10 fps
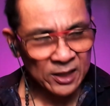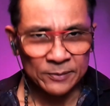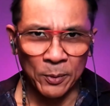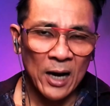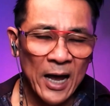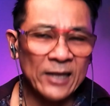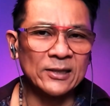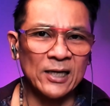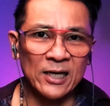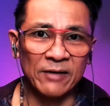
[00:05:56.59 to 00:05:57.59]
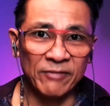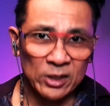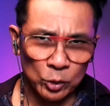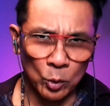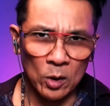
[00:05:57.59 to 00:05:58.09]
means polite
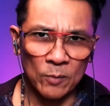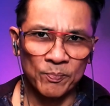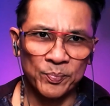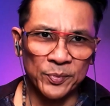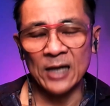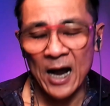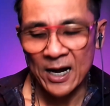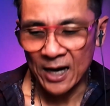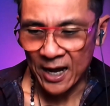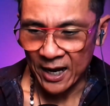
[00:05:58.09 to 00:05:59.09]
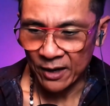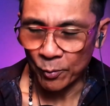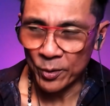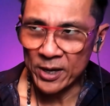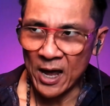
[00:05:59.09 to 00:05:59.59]
individual. In
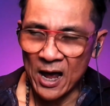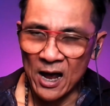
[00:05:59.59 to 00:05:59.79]
Thailand, we